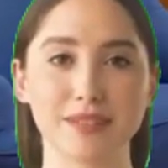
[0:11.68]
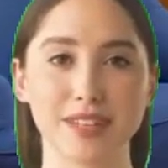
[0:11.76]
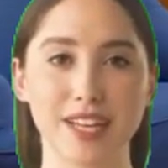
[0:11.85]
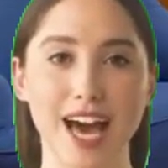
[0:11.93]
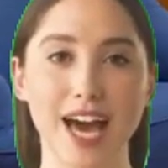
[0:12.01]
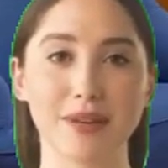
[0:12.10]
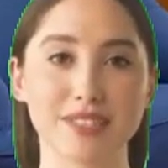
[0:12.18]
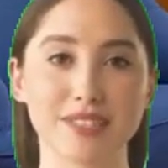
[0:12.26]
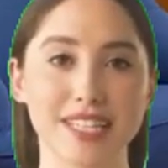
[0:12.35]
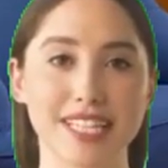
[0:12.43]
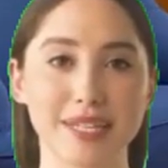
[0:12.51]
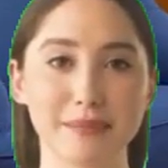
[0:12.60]
was very
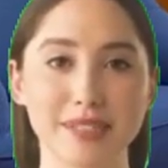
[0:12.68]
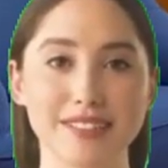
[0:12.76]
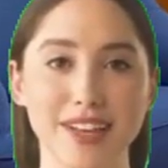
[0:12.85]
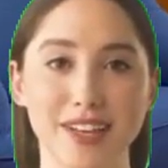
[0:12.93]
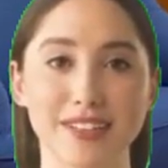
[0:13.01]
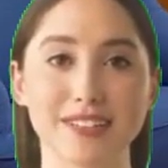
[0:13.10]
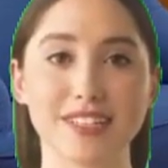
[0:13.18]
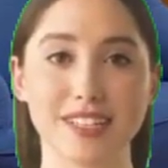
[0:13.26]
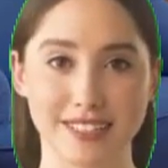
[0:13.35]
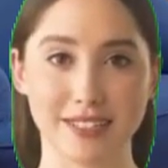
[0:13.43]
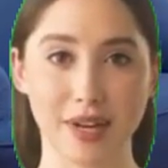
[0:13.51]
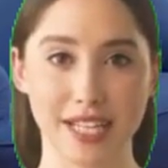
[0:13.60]
good, easy to get
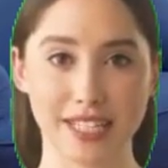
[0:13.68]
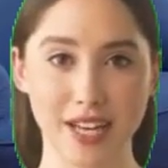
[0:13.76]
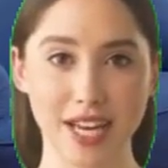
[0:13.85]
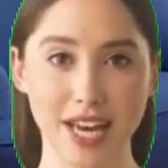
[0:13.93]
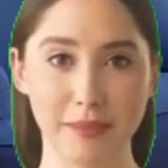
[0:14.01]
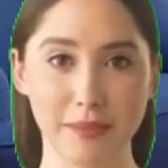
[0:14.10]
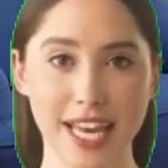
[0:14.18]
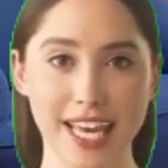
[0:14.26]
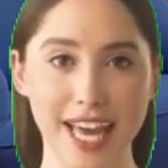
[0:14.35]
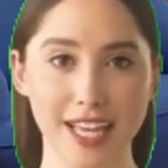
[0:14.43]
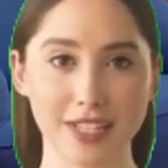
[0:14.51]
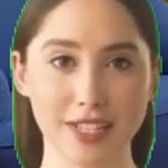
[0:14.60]
anywhere with public
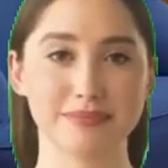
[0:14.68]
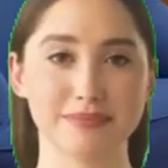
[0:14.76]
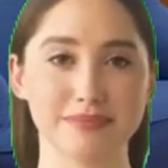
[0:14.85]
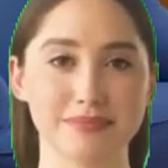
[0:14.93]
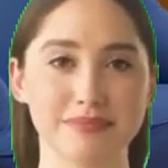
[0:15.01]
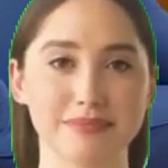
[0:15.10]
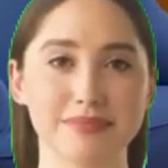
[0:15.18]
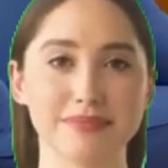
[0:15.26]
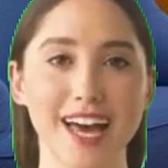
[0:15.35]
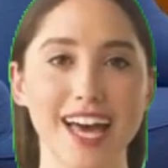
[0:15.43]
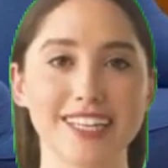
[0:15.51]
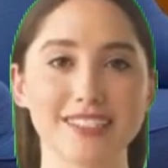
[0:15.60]
transportation right
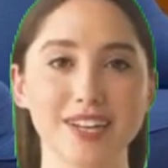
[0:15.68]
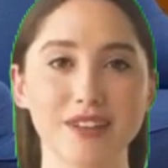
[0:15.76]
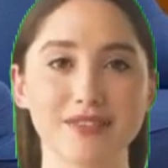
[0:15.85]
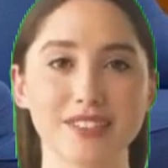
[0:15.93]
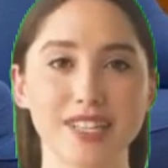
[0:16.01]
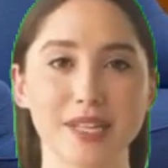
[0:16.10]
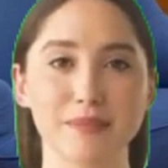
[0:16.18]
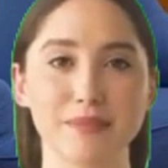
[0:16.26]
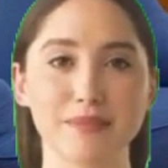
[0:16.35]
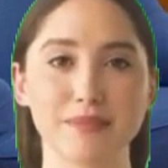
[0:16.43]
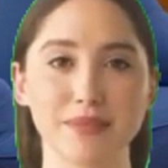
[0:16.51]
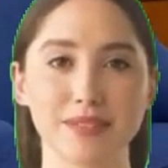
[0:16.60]
outside the door.
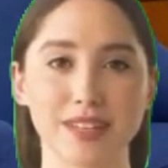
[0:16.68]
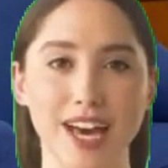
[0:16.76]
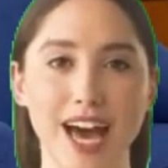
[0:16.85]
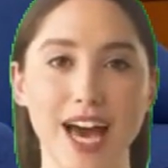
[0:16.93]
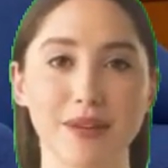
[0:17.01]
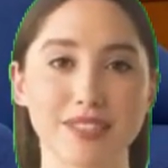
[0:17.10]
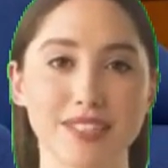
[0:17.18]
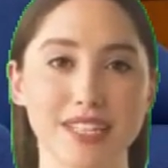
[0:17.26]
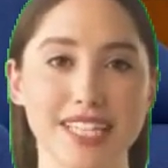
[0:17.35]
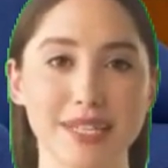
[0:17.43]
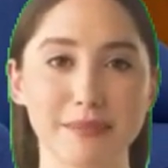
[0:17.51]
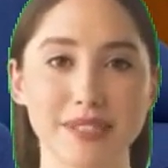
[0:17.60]
The room was
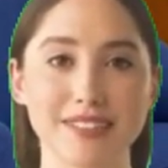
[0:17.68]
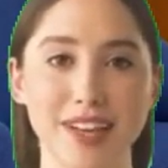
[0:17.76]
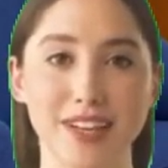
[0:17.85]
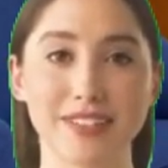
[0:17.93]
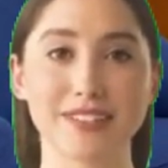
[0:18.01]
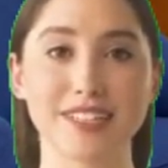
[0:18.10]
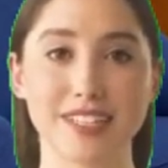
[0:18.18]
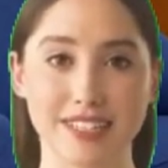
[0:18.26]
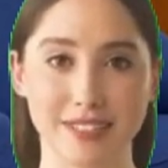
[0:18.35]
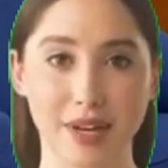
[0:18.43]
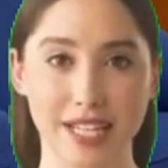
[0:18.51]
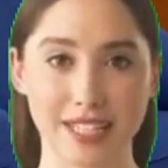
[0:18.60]
amazing with well
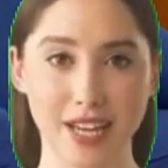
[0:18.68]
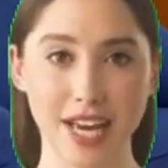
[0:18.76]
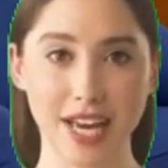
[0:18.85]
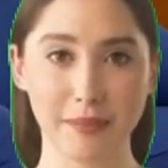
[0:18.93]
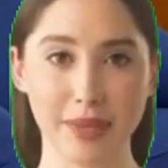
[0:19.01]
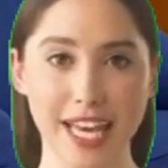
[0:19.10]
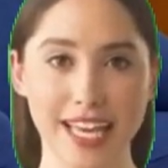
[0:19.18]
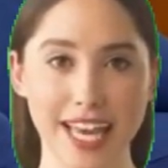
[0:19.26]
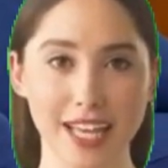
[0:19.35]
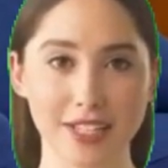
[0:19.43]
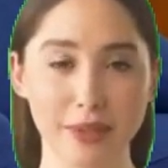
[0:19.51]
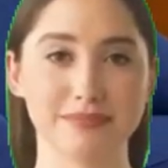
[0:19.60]
effective and functioning
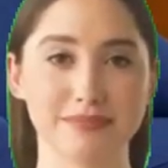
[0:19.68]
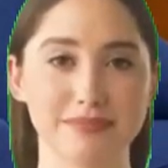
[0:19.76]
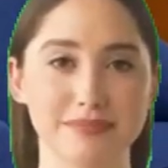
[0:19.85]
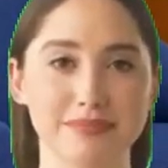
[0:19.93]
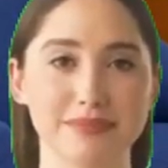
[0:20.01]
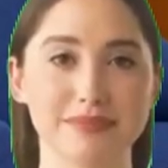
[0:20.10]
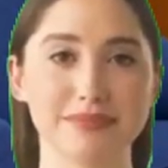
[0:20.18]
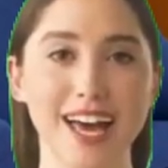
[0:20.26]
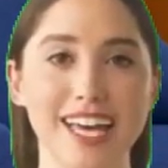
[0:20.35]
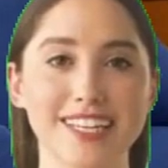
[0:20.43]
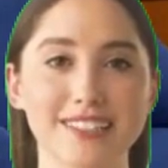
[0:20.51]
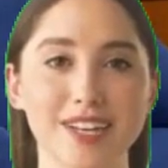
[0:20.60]
aircon for the really
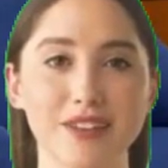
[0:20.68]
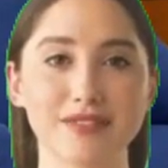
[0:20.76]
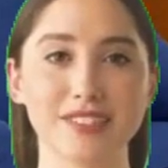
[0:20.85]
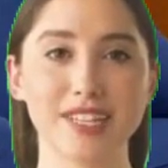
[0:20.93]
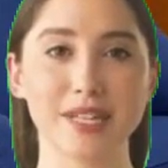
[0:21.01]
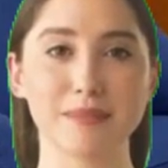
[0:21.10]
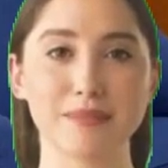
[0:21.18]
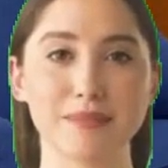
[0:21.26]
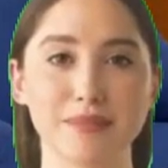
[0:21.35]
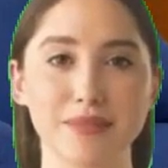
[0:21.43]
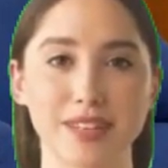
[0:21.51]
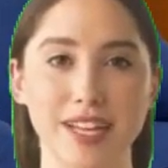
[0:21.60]
warm summer days.
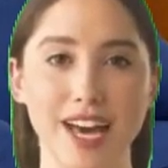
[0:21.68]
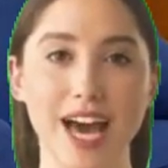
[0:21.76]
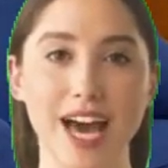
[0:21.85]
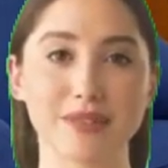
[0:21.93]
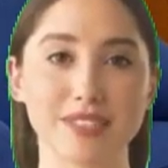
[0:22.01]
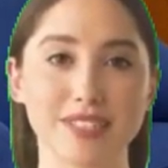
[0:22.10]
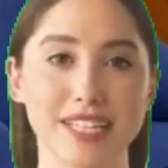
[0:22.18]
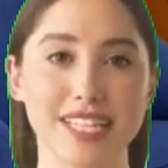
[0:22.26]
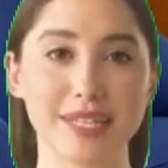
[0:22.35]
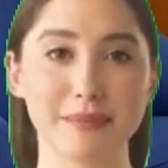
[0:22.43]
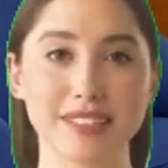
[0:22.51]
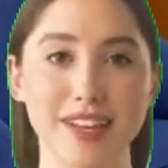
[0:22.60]
Breakfast
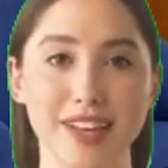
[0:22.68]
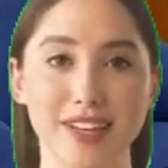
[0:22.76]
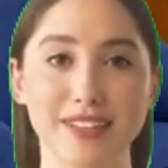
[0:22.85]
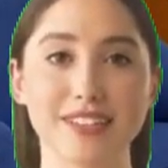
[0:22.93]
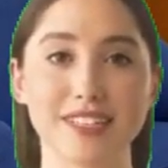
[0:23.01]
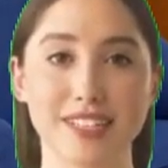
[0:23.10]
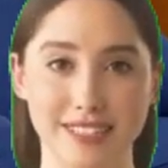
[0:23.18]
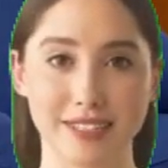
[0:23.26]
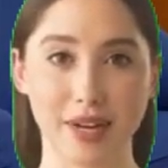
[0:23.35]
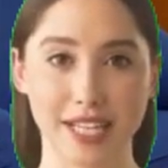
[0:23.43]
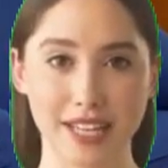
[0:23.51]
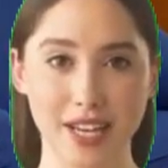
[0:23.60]
was worth the money indeed.